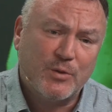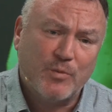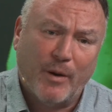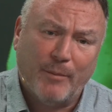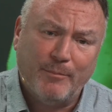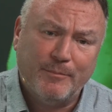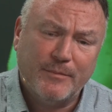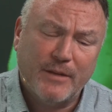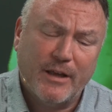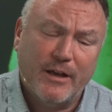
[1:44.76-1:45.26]

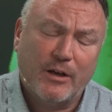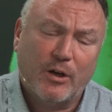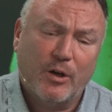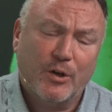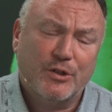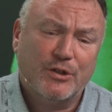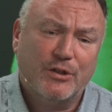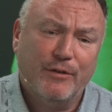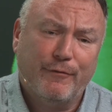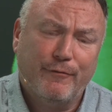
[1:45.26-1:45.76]
one
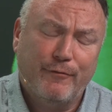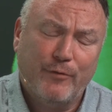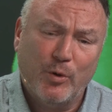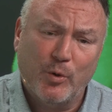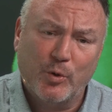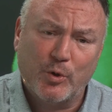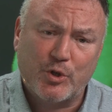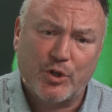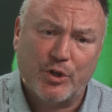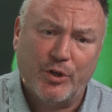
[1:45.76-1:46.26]
cost a
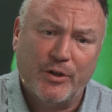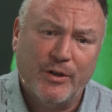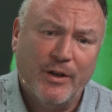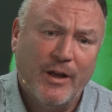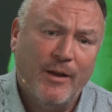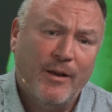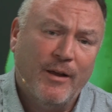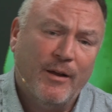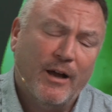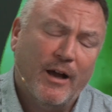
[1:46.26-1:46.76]
fortune.
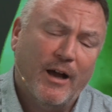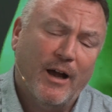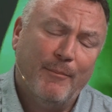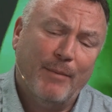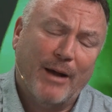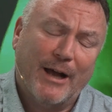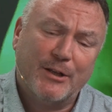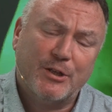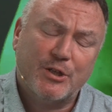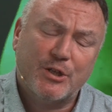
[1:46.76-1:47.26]
Um,
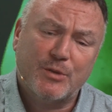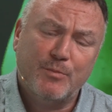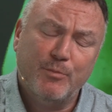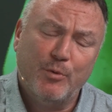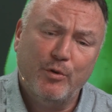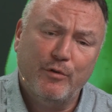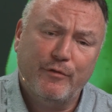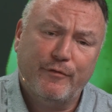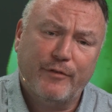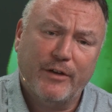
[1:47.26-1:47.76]
had
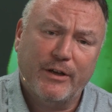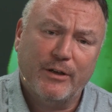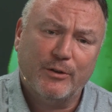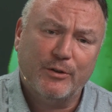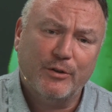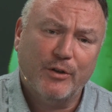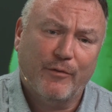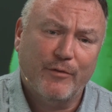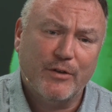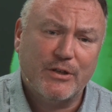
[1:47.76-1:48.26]
small field
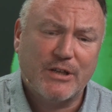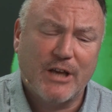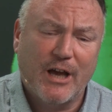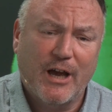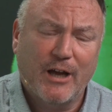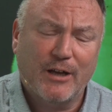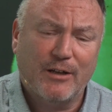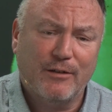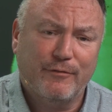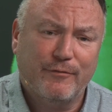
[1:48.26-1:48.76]
novice
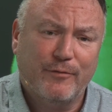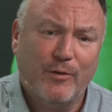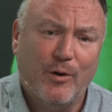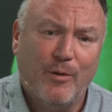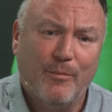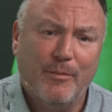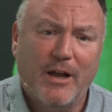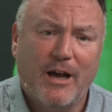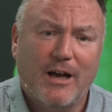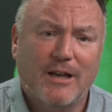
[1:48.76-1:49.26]
hurdle
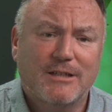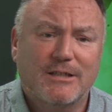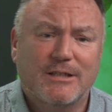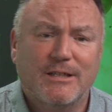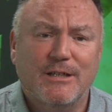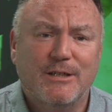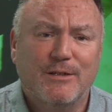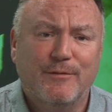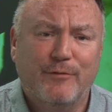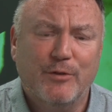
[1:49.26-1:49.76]
form last
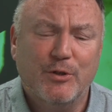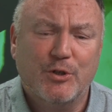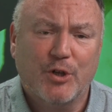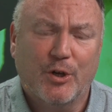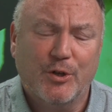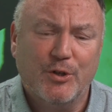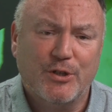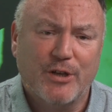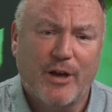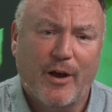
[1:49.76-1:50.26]
season for
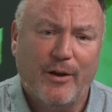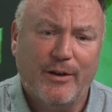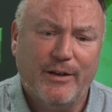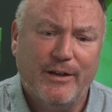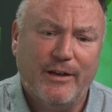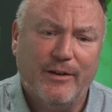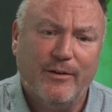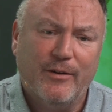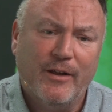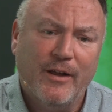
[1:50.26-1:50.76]
Jonjo
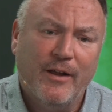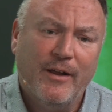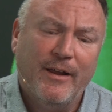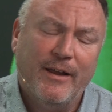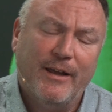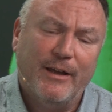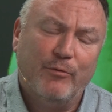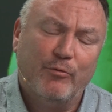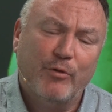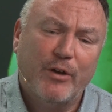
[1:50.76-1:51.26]
O'Neill,
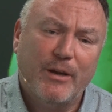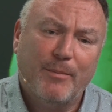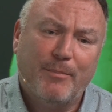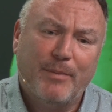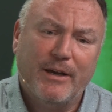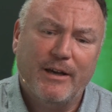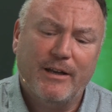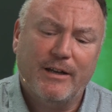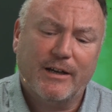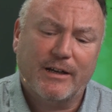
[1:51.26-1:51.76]
he
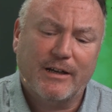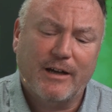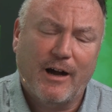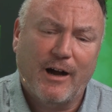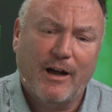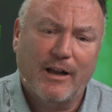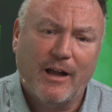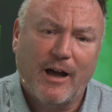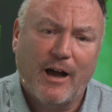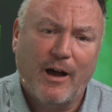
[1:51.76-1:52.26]
reappeared at
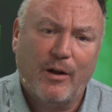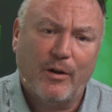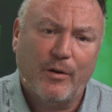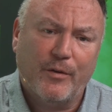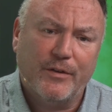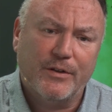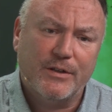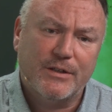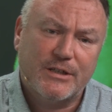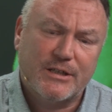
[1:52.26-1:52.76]
Carlisle
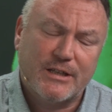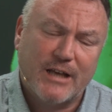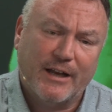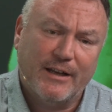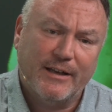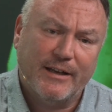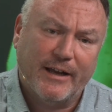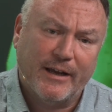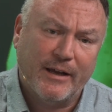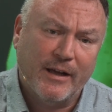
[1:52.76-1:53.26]
on
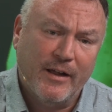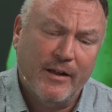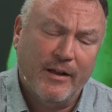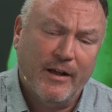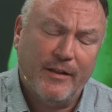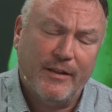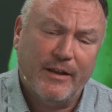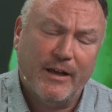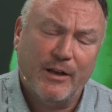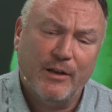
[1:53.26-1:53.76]
Sunday
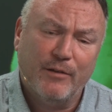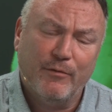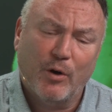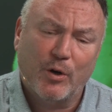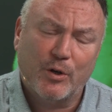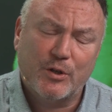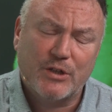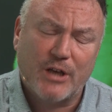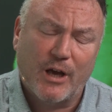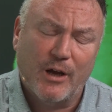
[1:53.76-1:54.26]
at the end of
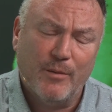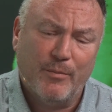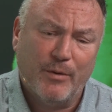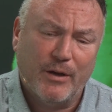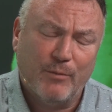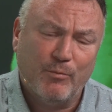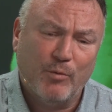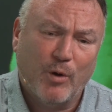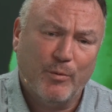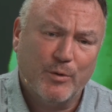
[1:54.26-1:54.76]
October
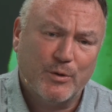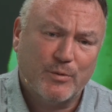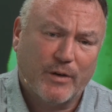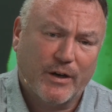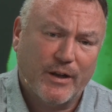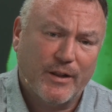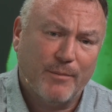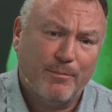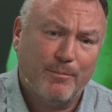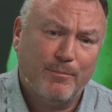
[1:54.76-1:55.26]
in what was one
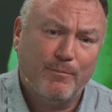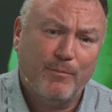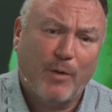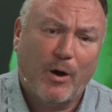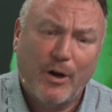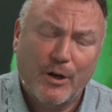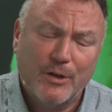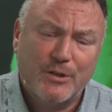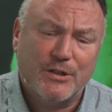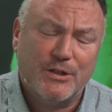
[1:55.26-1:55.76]
of the
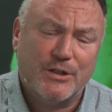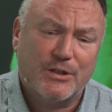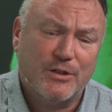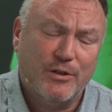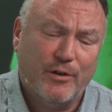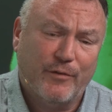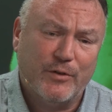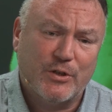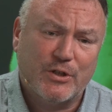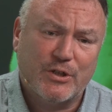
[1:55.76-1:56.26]
hottest
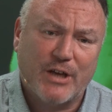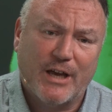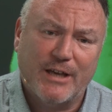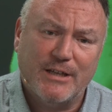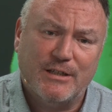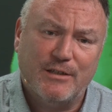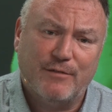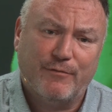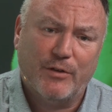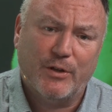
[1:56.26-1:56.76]
novice
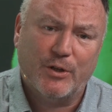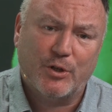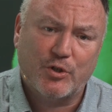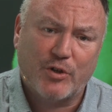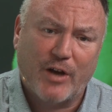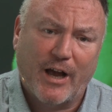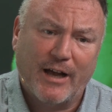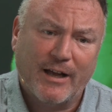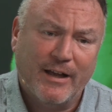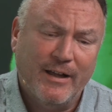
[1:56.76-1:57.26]
chases for the
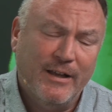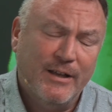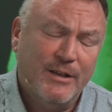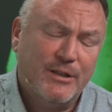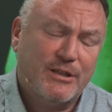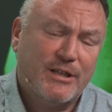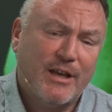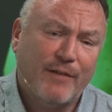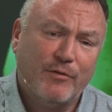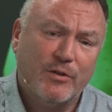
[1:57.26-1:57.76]
track.
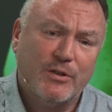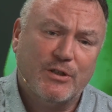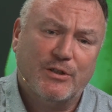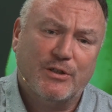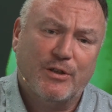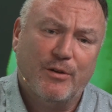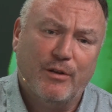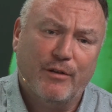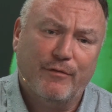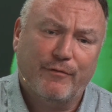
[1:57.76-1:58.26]
Seven
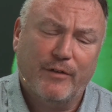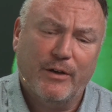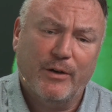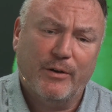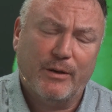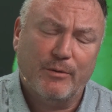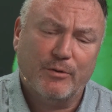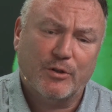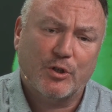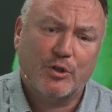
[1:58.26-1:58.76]
two, the field,
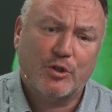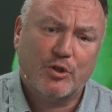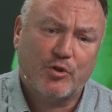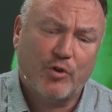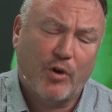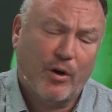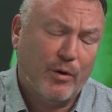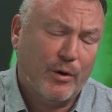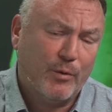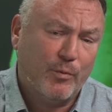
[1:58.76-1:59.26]
he was a
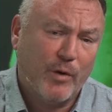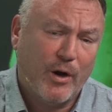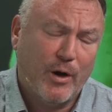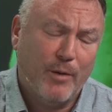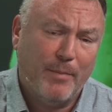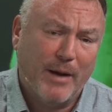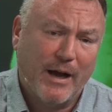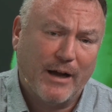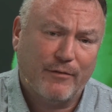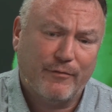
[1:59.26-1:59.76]
strong and well
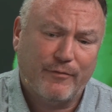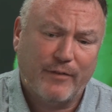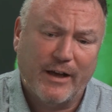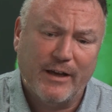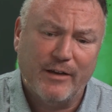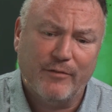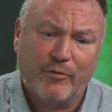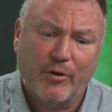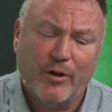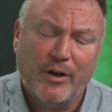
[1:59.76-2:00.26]
back
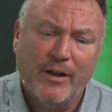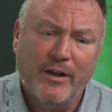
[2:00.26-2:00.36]
favourite.